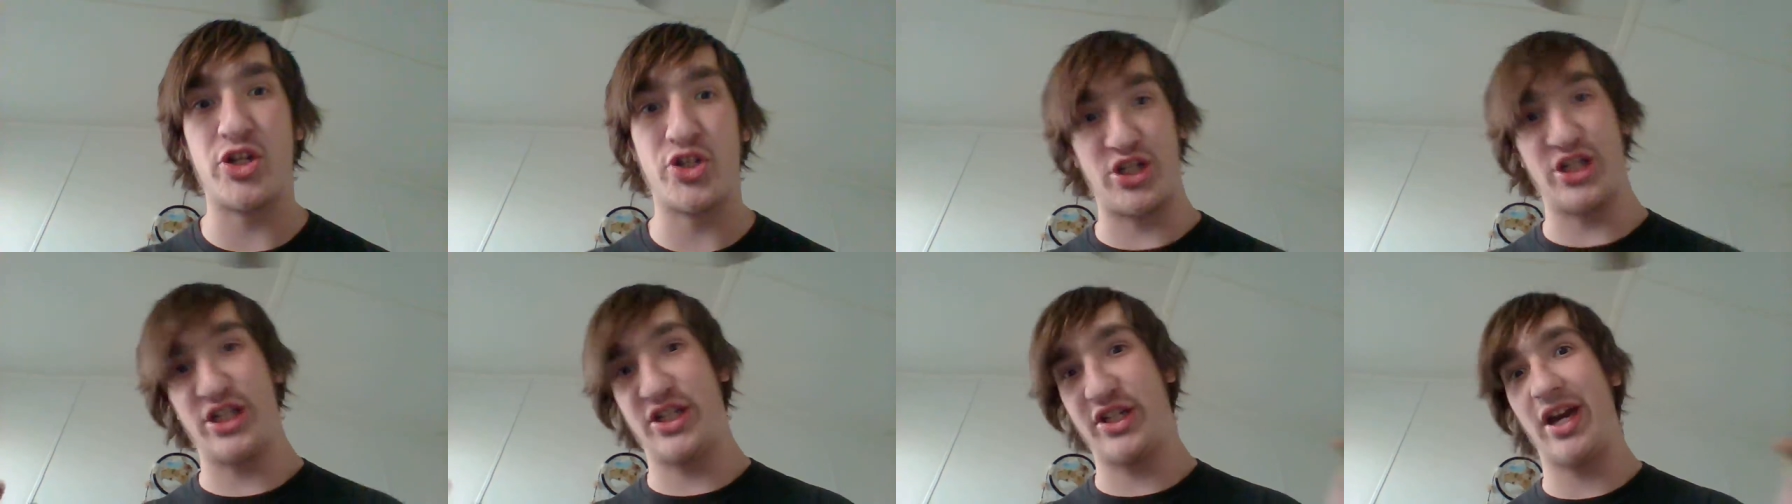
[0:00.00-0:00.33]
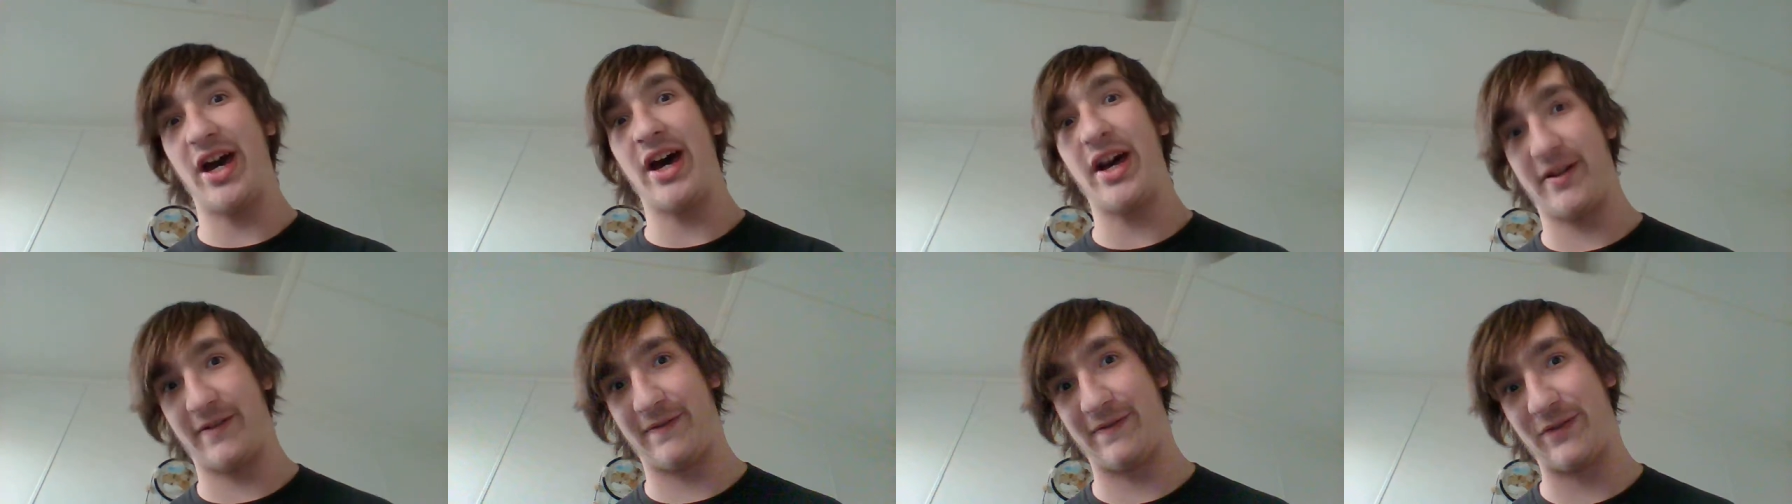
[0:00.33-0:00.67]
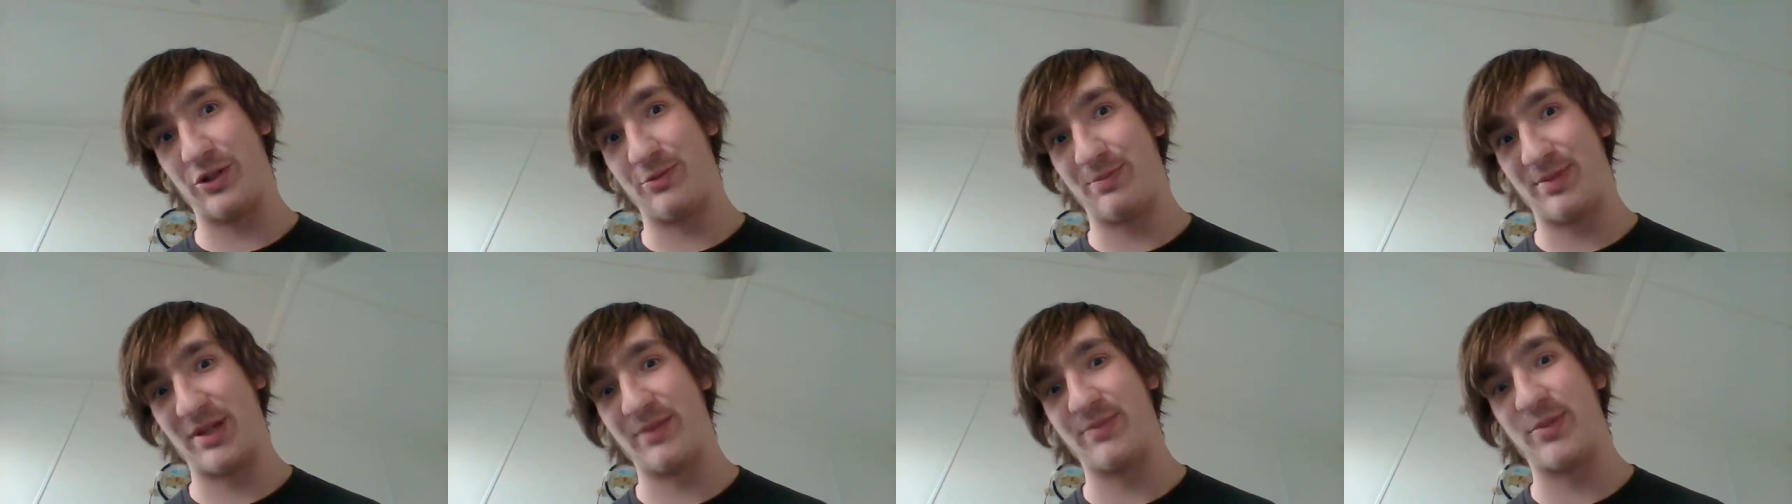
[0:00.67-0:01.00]
She cut a
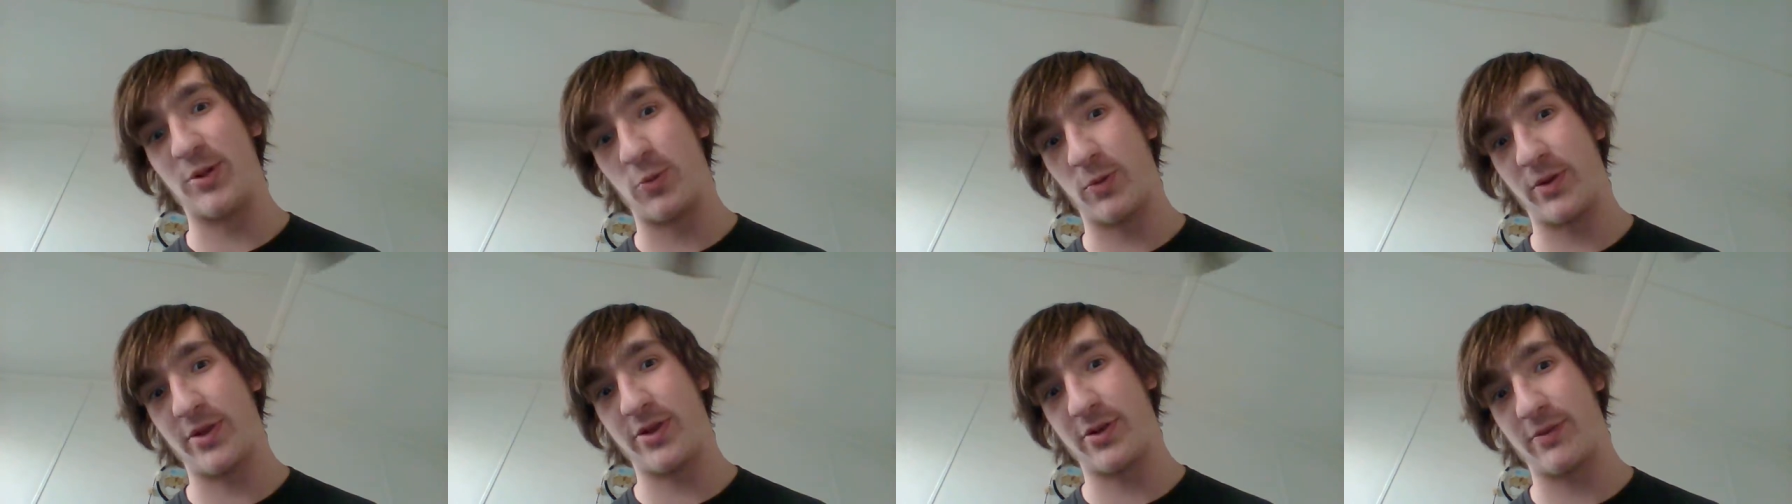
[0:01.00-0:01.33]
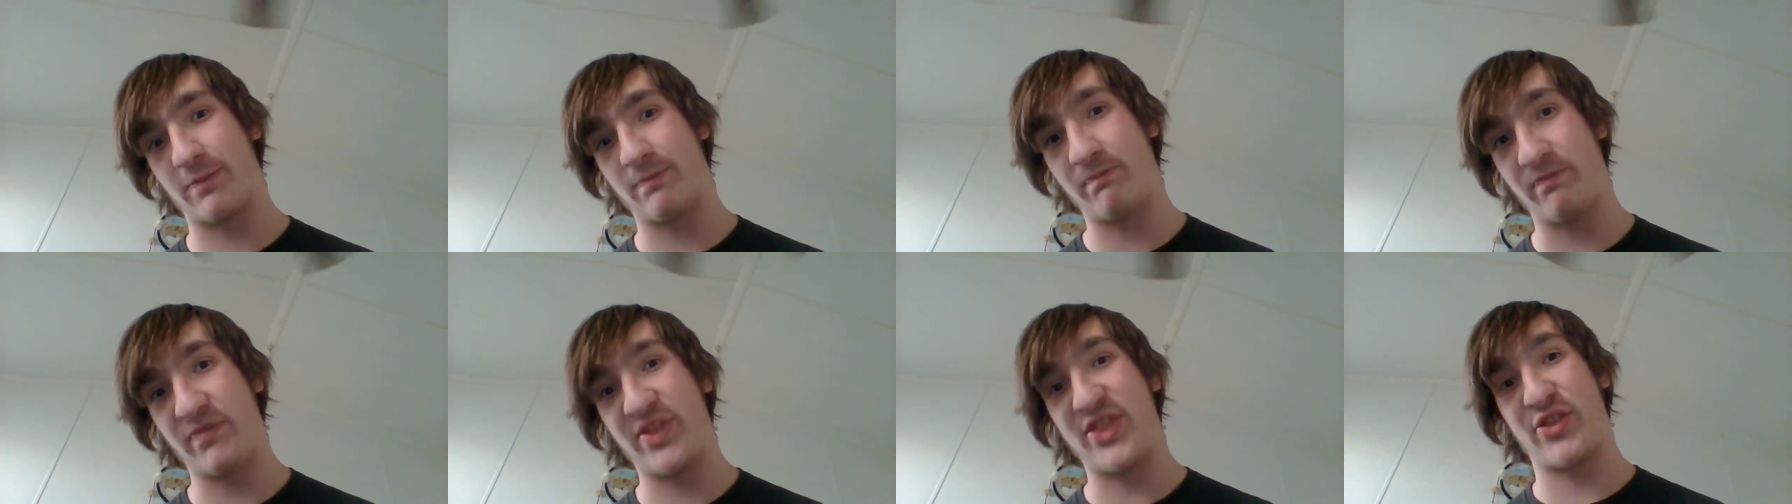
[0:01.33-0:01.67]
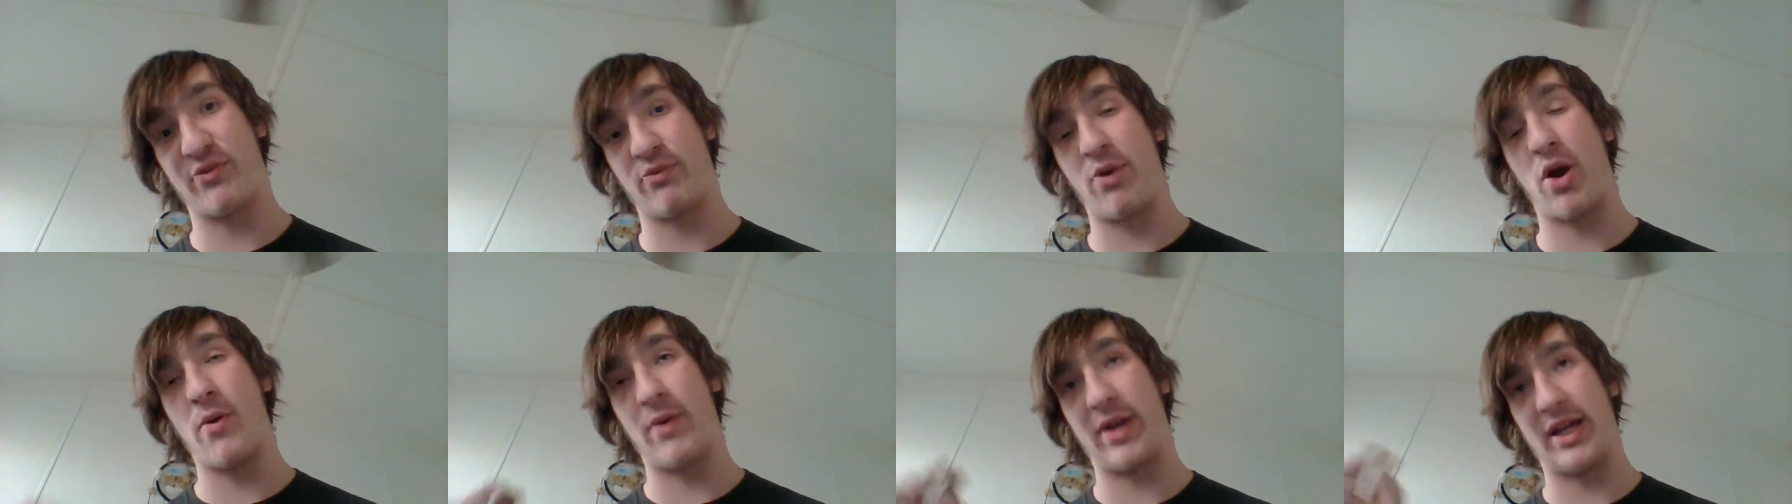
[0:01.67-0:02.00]
few people with her
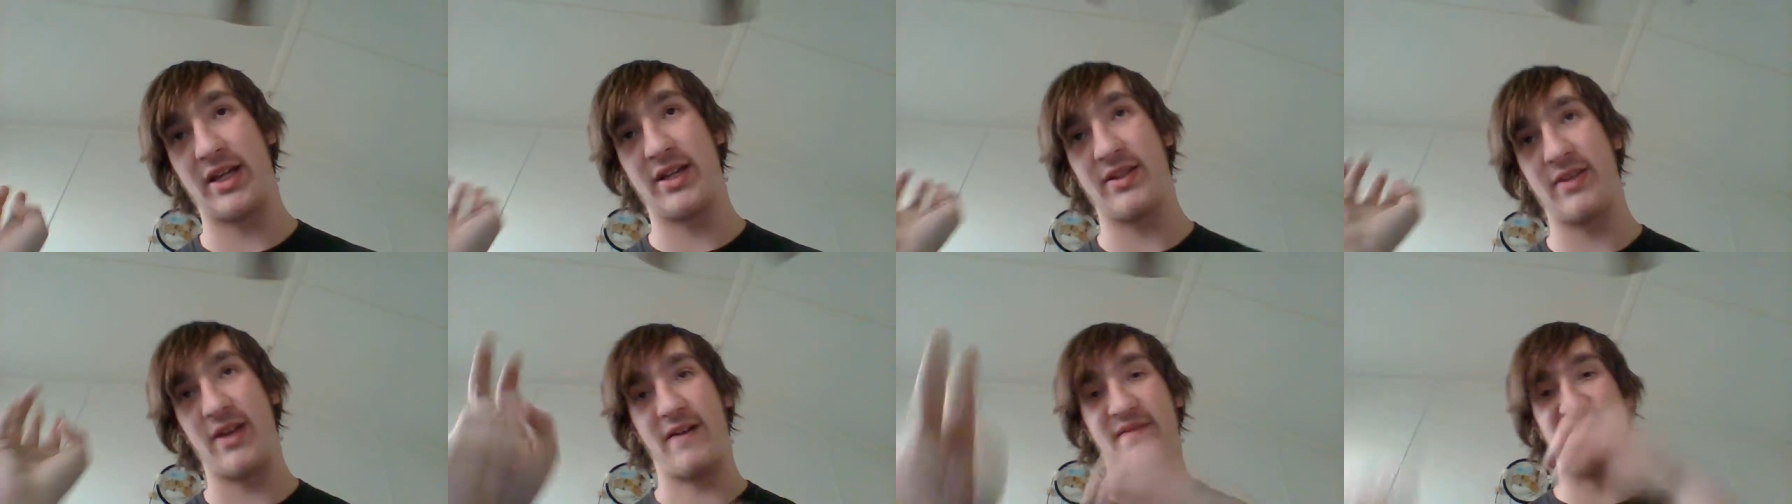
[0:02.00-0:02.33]
throwing